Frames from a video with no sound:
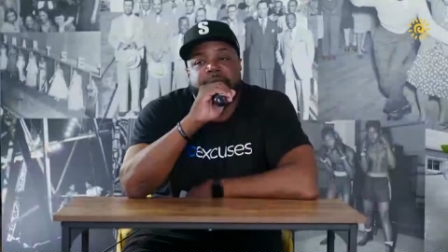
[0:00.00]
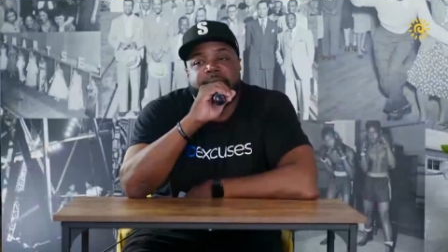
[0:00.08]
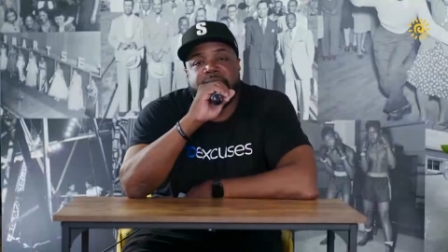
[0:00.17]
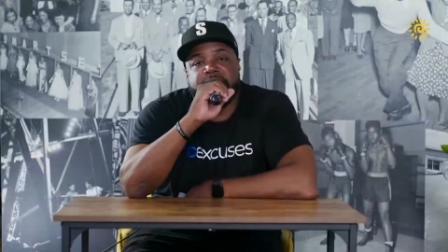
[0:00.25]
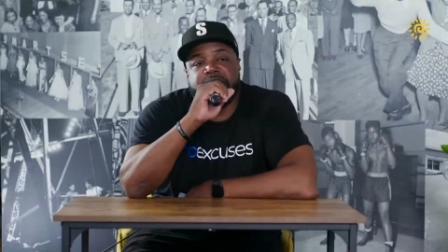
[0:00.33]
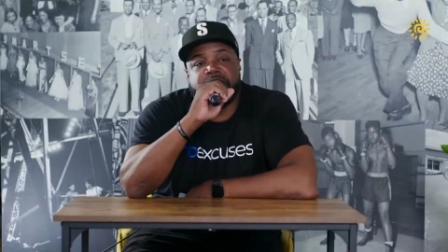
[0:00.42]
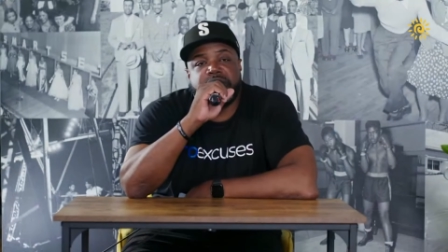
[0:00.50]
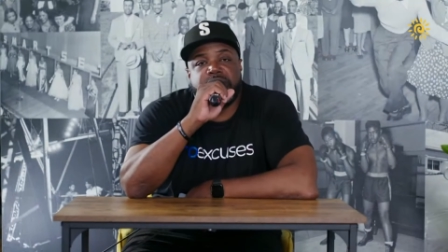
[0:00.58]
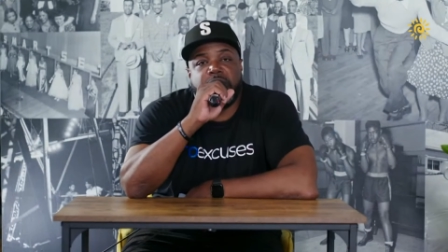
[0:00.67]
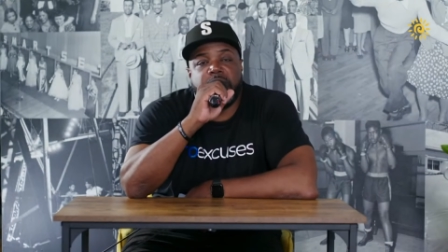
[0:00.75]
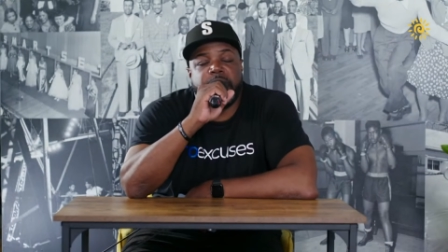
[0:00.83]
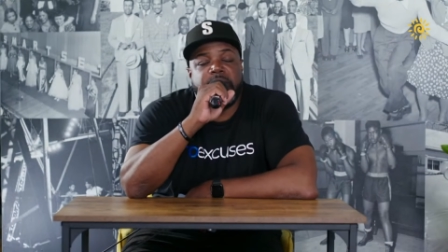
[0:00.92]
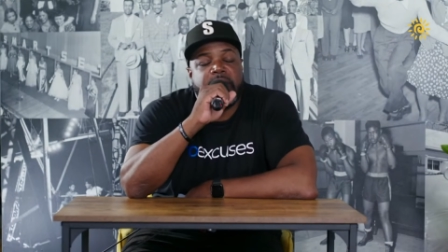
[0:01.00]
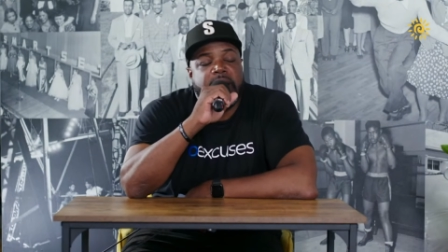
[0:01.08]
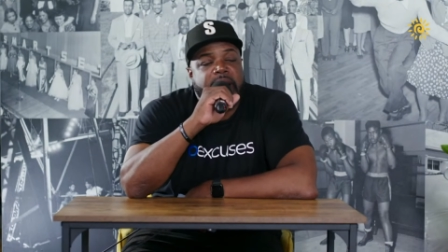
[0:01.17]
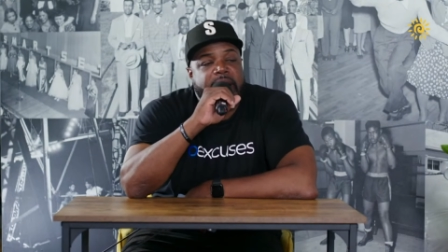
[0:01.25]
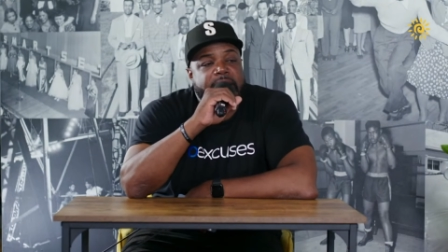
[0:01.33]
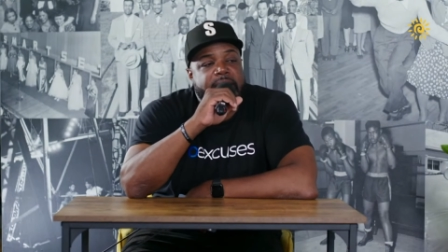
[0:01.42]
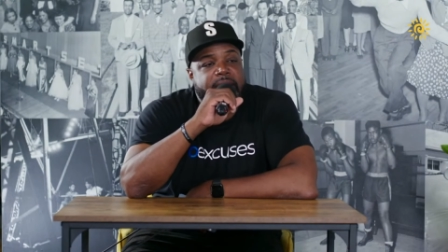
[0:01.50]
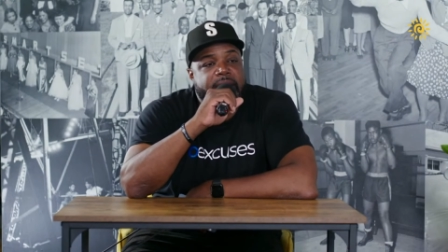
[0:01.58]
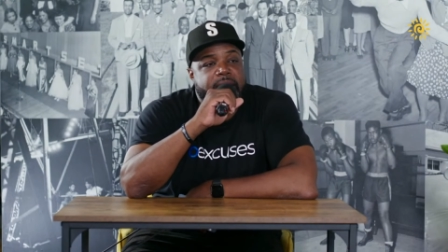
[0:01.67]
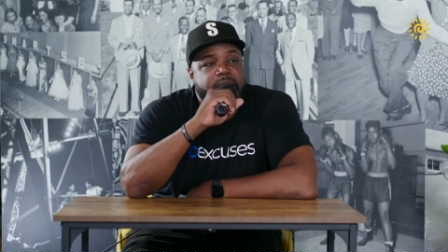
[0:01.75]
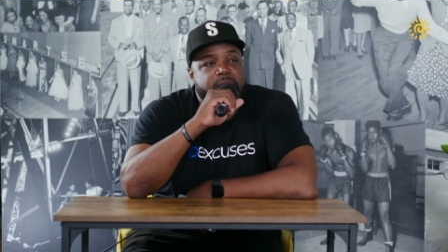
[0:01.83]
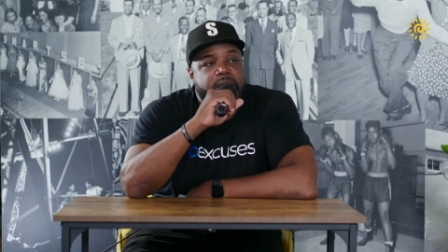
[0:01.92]
Man, this is dope. And
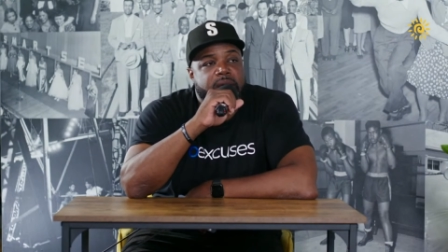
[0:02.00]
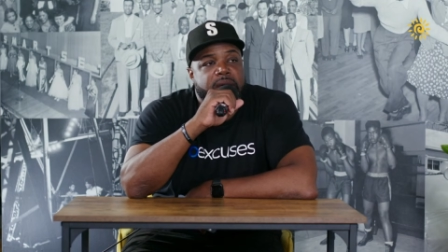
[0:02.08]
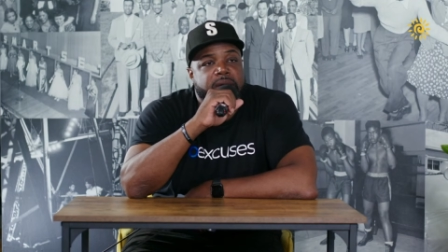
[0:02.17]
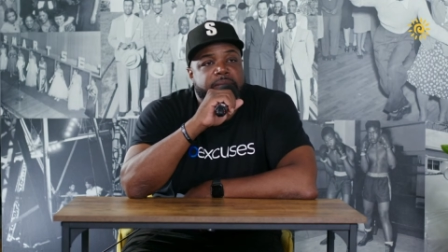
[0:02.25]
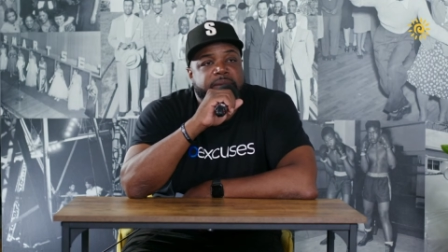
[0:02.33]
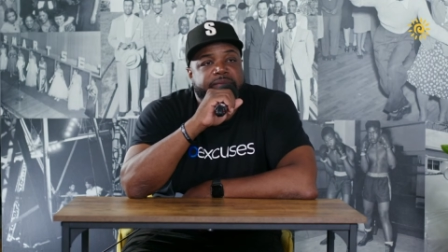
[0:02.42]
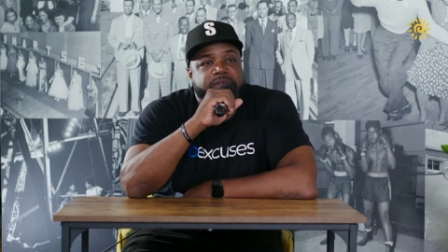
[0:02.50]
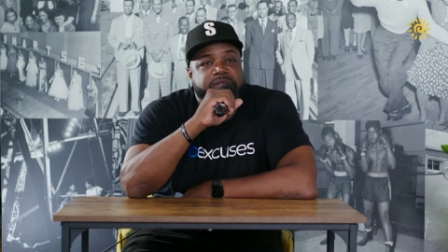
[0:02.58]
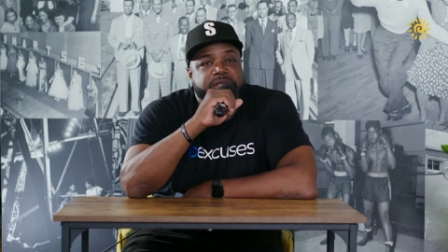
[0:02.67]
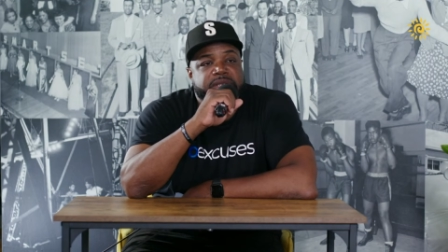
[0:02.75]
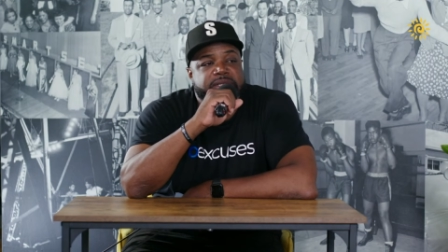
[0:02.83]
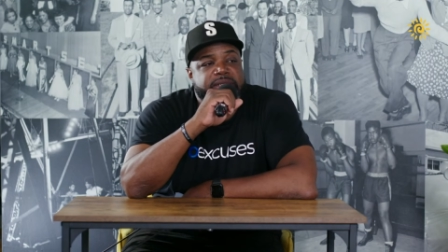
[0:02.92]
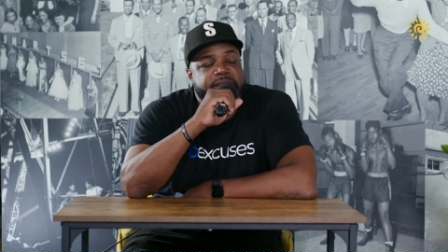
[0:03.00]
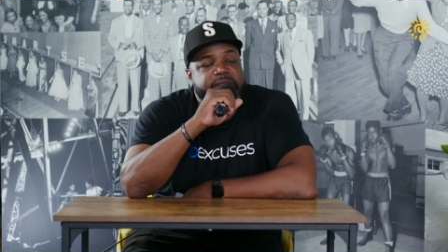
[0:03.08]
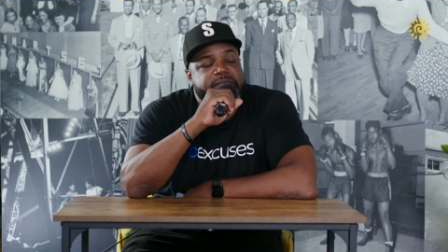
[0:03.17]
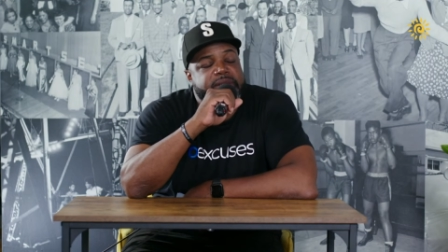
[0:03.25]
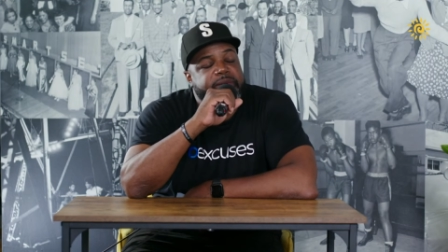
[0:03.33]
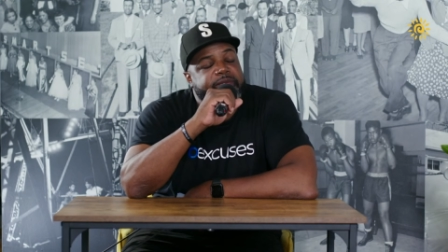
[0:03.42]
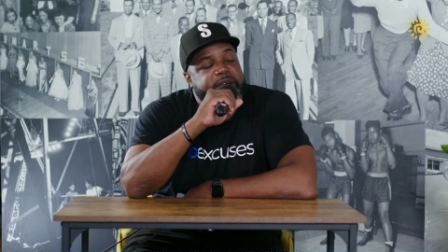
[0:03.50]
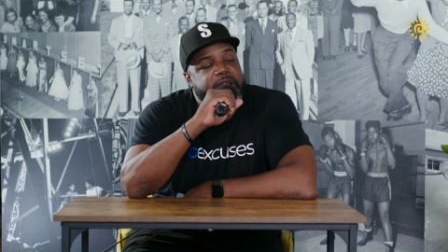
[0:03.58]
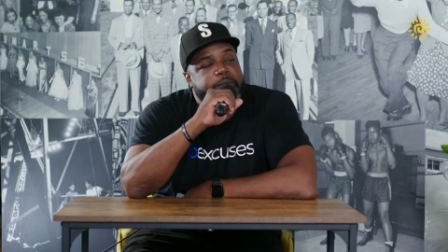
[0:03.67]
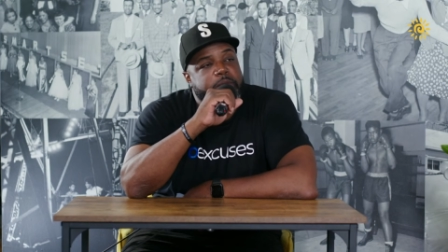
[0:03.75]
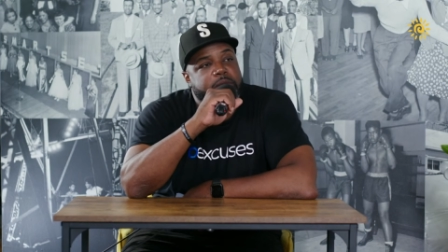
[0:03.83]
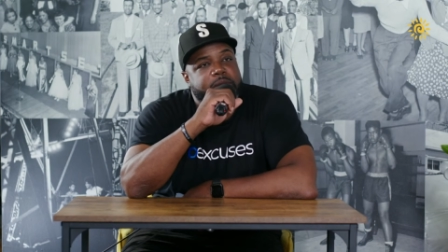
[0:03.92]
now um if there's any tickets still
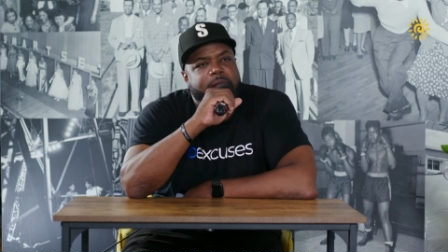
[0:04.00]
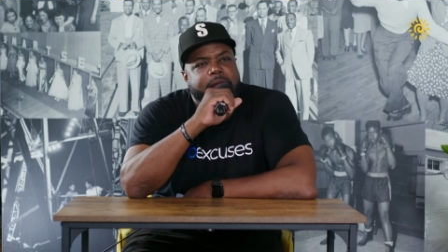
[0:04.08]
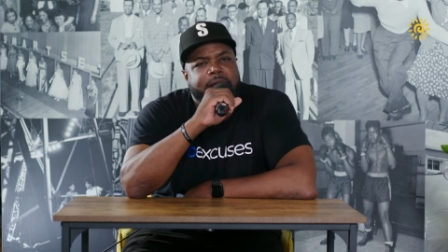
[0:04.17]
available,